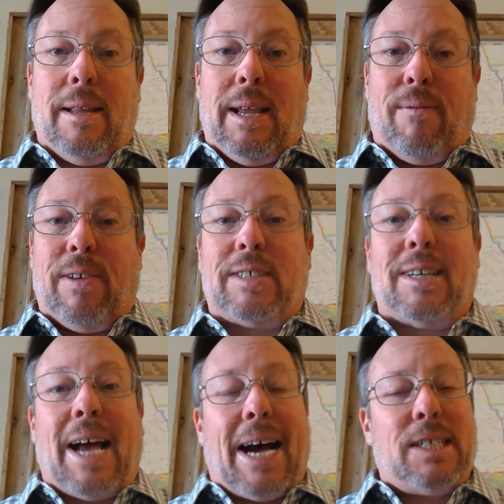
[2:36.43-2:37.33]
if it's
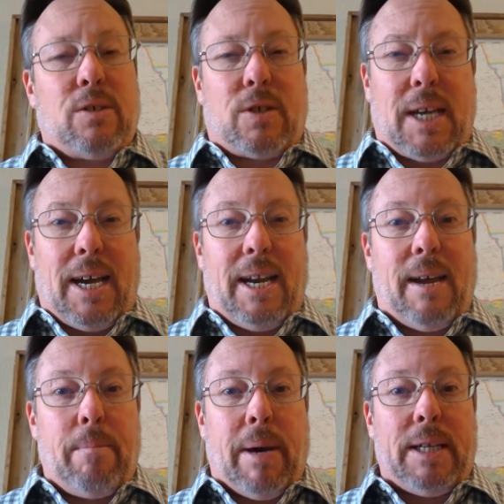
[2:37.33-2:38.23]
an
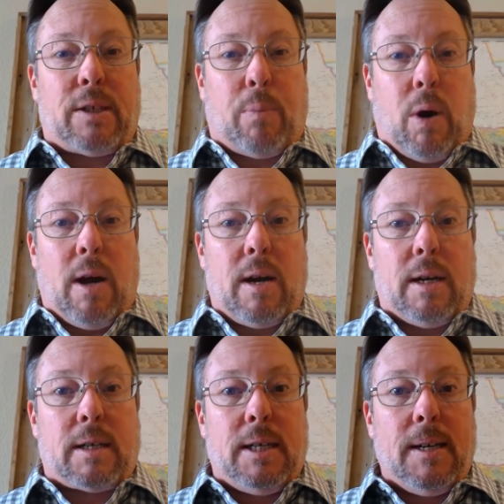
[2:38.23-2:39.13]
isocyanate-based
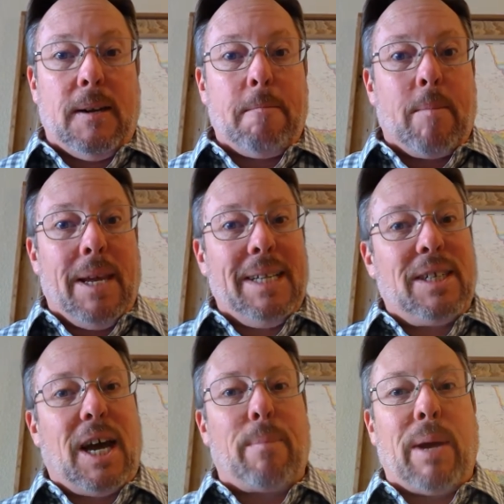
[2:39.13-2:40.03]
product, it's
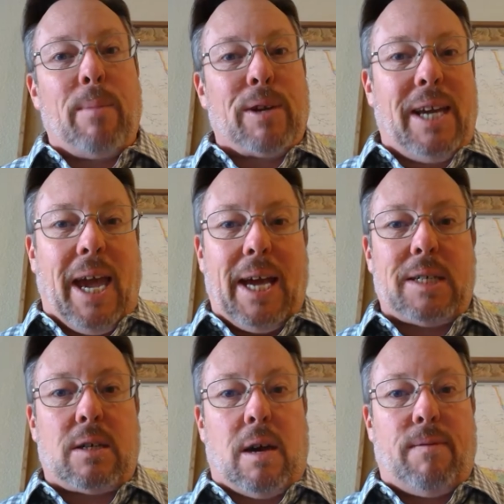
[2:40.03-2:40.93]
got to be able to
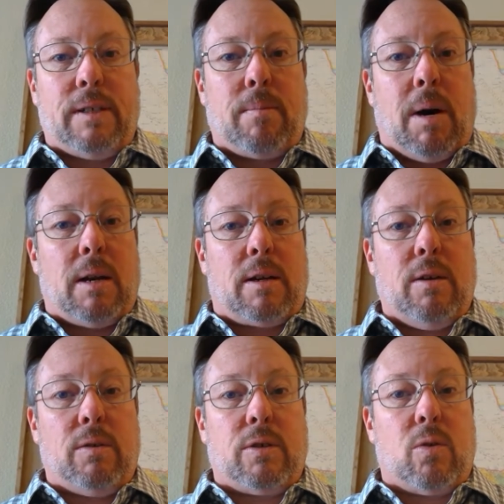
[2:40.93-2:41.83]
cast off its
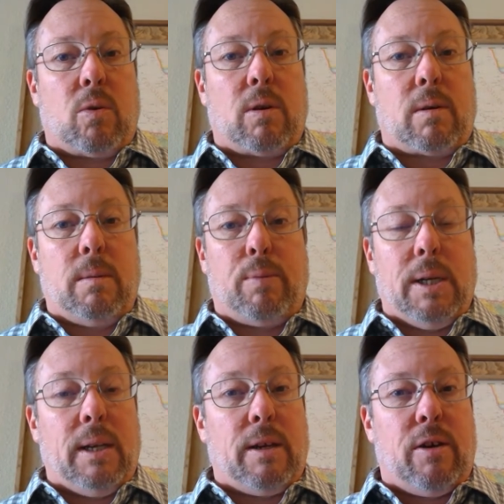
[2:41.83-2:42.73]
molecules in order to
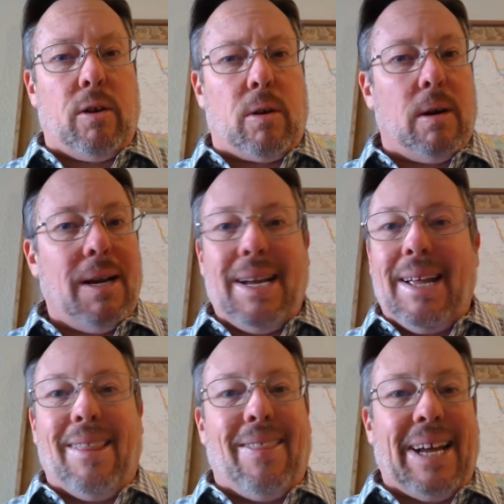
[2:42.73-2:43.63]
completely cure.
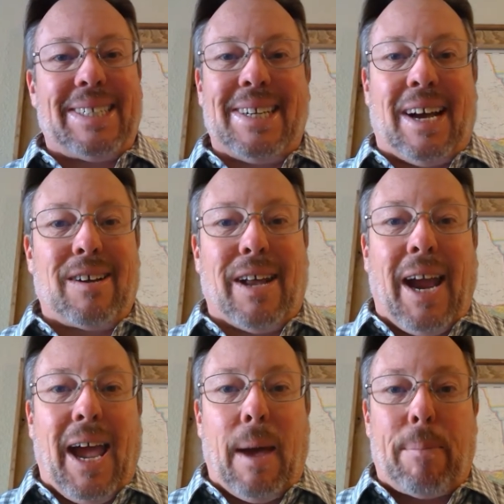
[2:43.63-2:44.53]
That's not going to
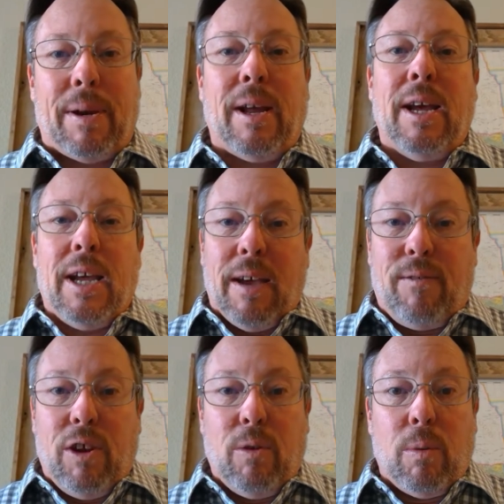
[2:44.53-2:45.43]
happen
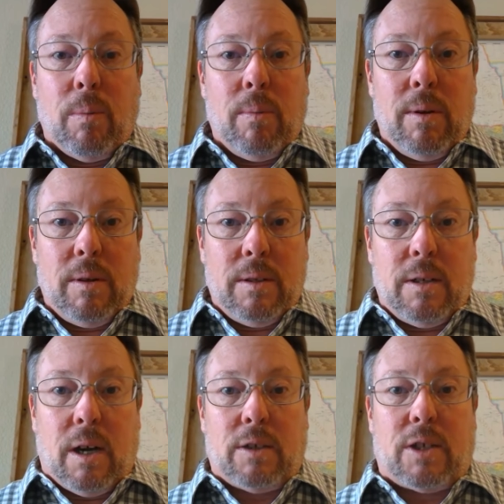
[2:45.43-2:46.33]
if you
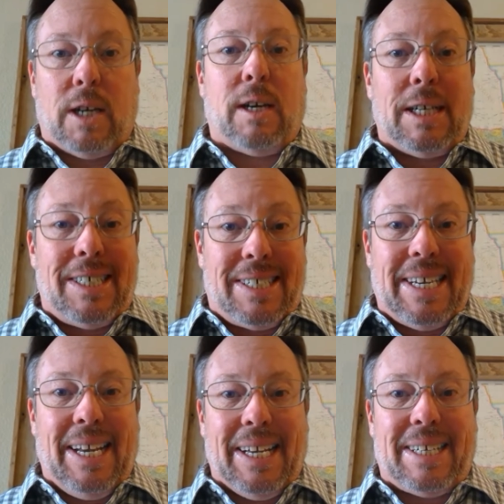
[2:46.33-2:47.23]
suddenly
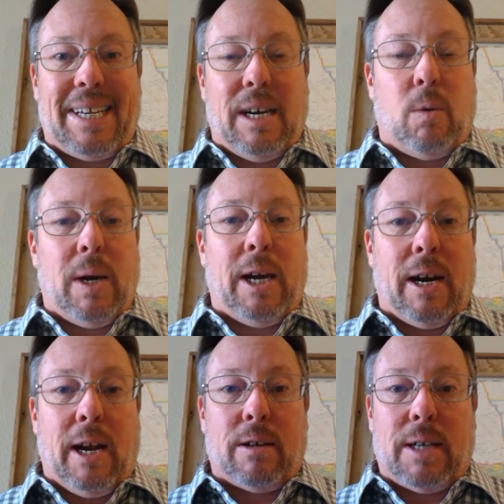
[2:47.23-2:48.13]
seal it in
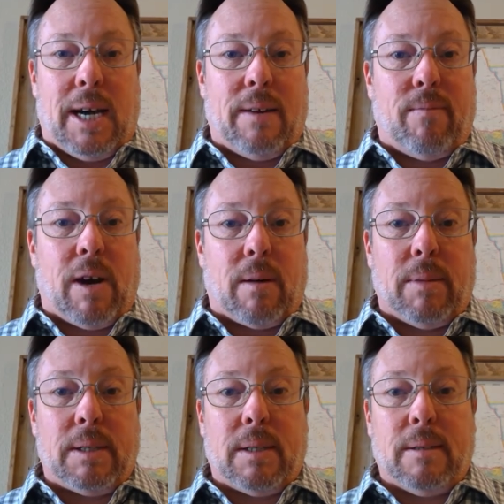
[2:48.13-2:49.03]
an airtight
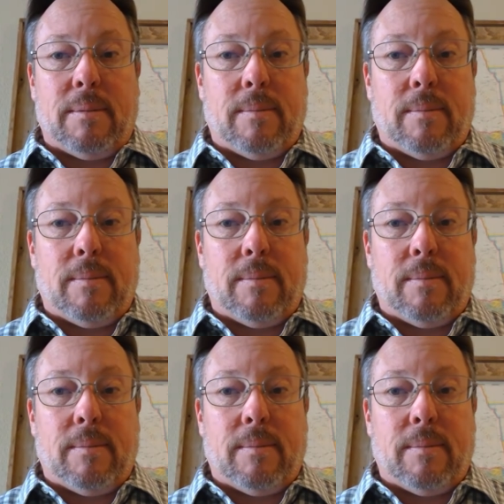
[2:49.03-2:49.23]
environment.